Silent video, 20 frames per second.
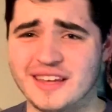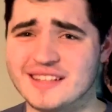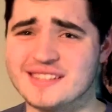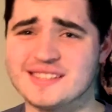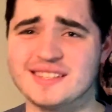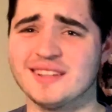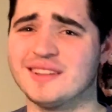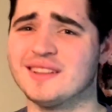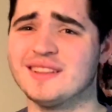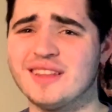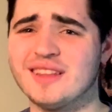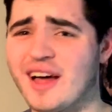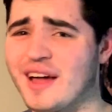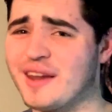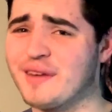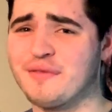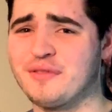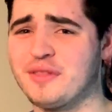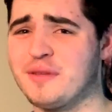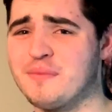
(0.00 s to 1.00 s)
It's a lot
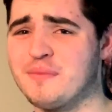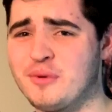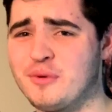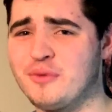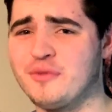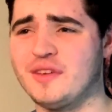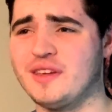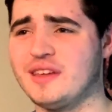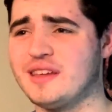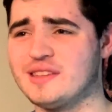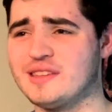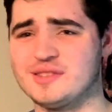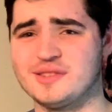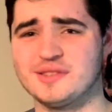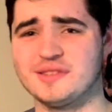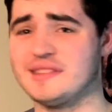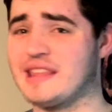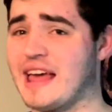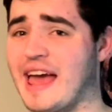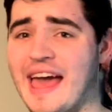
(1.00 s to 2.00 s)
of the movie
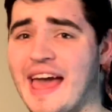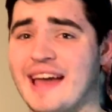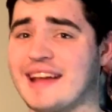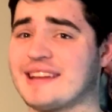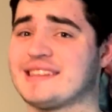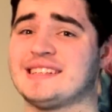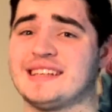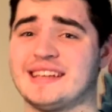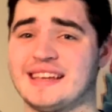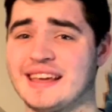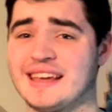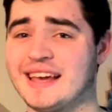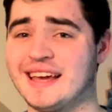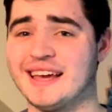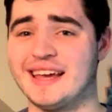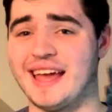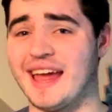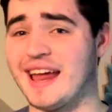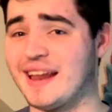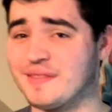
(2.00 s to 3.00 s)
is the acting
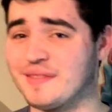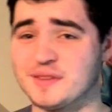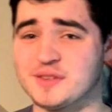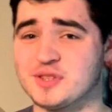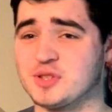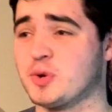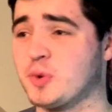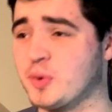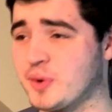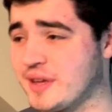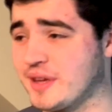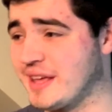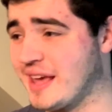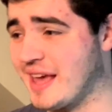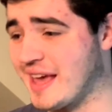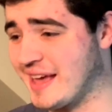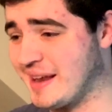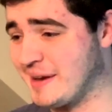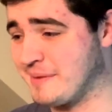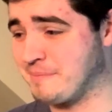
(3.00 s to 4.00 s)
and the story,
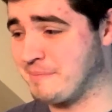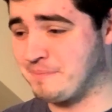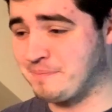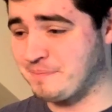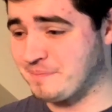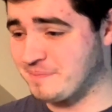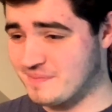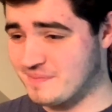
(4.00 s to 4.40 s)
and